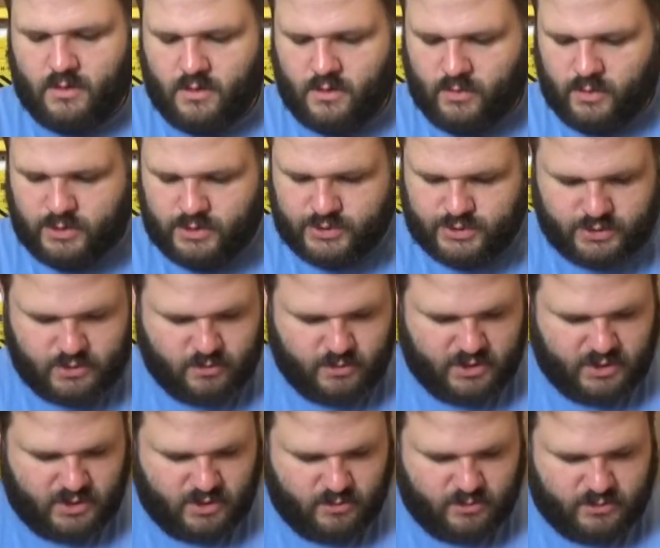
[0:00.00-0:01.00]
we should be
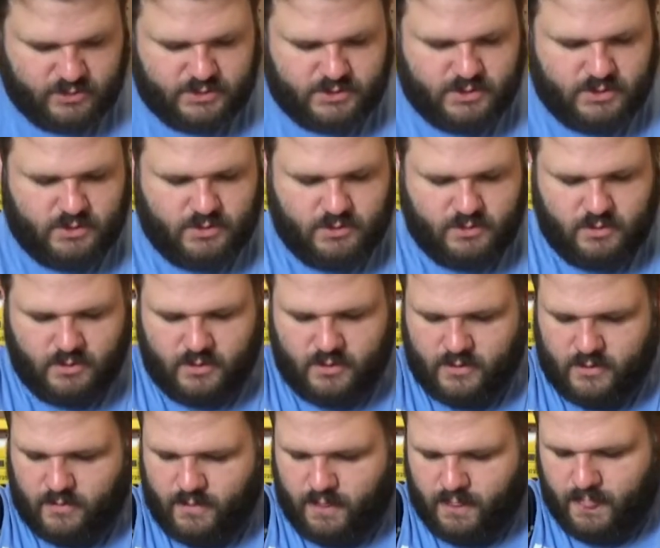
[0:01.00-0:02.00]
able to
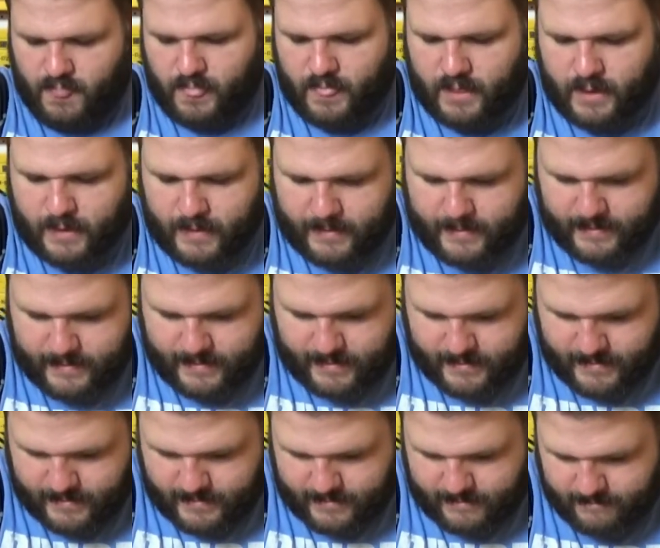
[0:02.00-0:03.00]

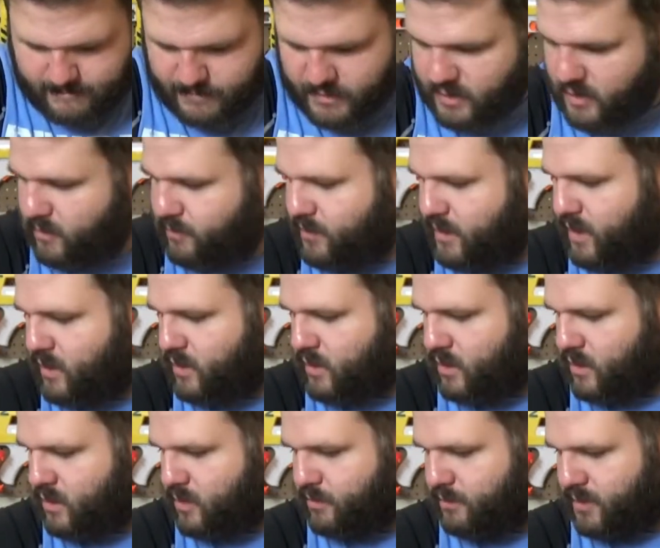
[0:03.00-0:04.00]
pop out
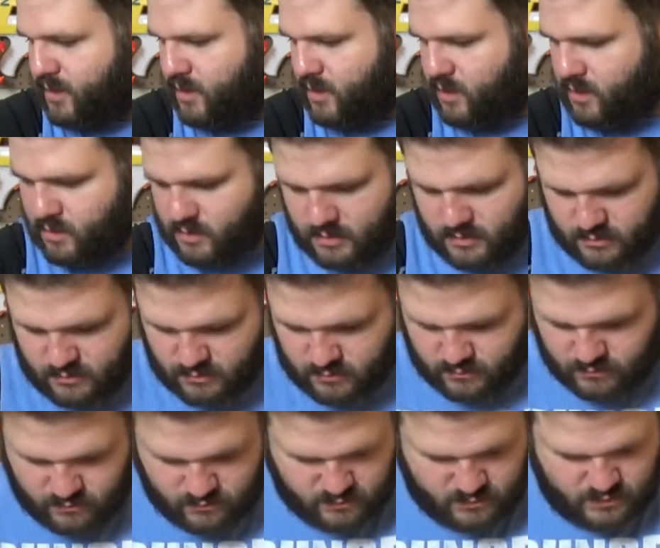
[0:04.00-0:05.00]
our
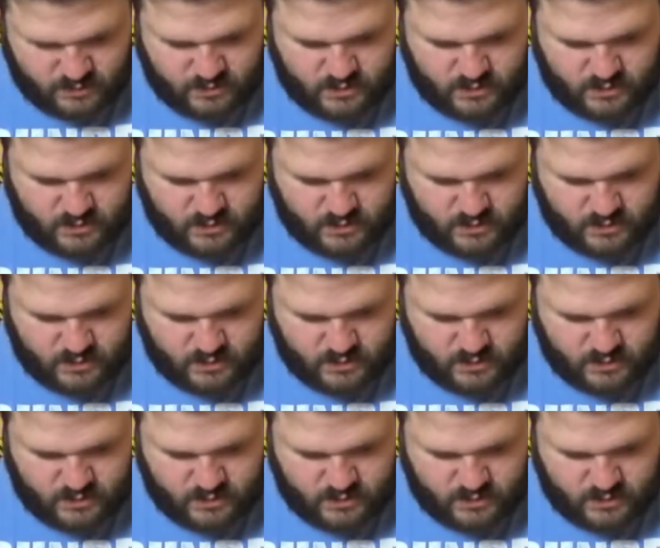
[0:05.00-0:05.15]
pins.